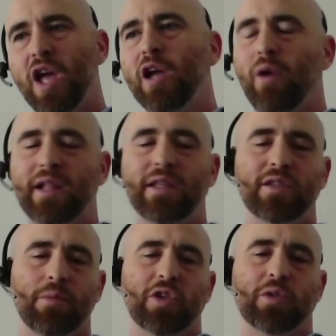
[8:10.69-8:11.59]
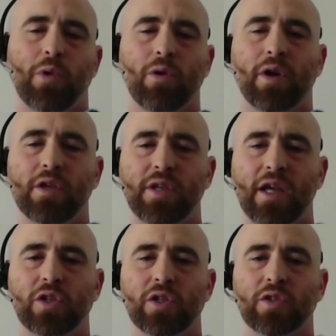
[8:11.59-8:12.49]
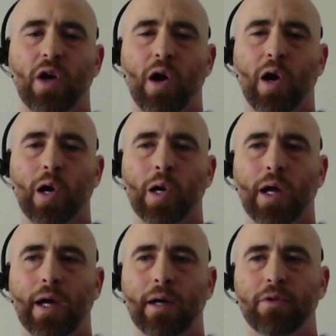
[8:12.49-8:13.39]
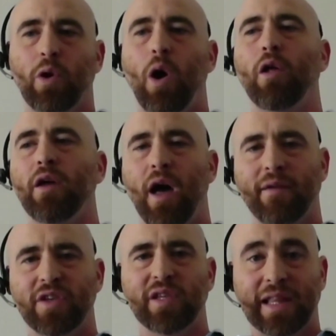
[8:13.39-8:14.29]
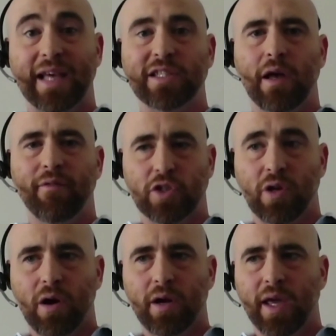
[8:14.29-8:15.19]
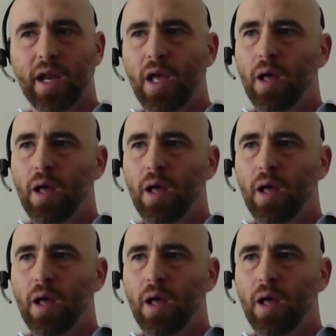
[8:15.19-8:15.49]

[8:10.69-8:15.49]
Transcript: Granted, some of the small organizations are, all obviously less of a target,